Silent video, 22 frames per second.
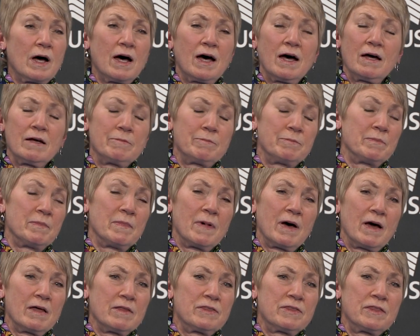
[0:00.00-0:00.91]

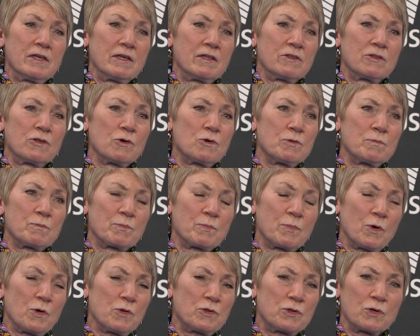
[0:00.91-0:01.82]
I think
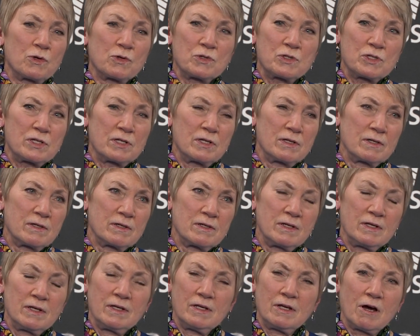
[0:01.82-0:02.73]
both those
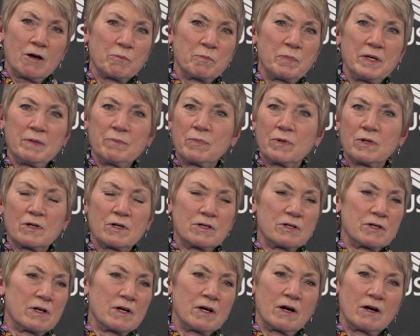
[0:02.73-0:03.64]
young people
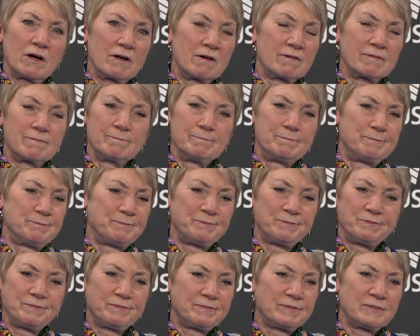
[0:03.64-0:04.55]
are
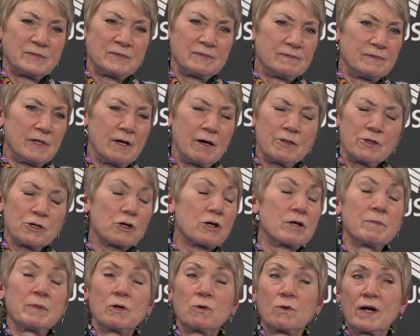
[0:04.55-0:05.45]
they're
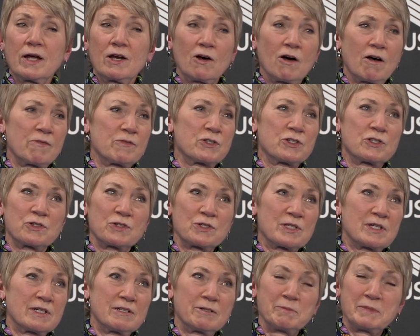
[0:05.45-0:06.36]
going to be great
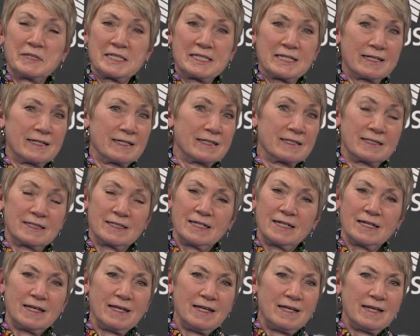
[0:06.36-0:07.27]
officers. Let me tell
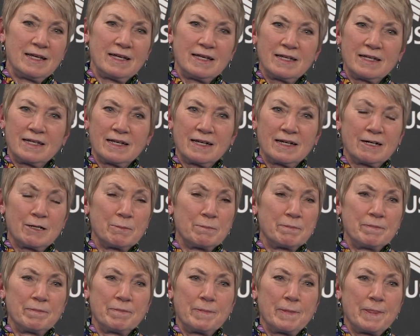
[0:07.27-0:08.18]

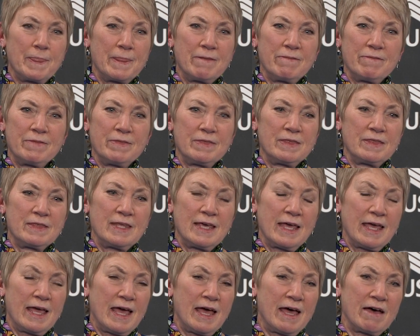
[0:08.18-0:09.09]
you,
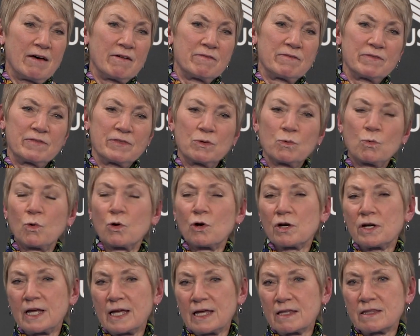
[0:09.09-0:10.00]
they have the
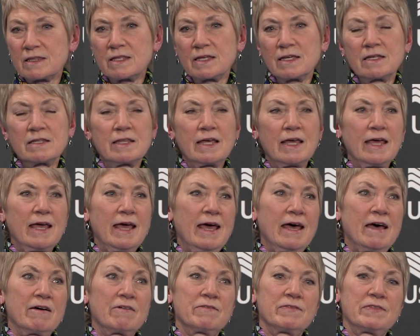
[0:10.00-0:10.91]
work ethic, they
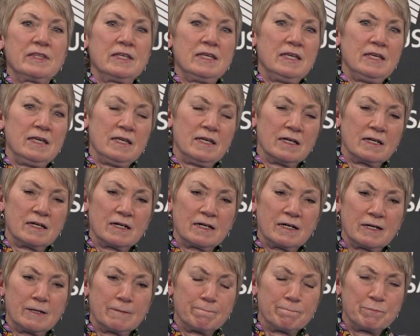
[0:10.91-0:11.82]
have the
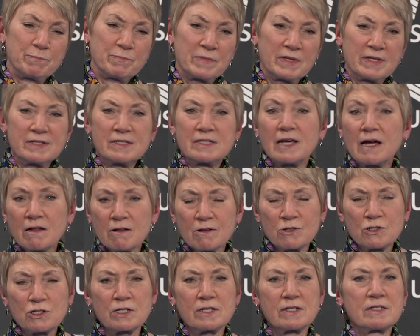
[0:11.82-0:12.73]

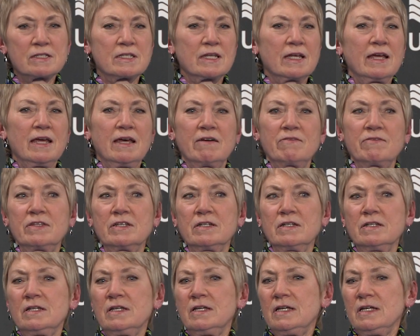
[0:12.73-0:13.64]
intelligence, they have the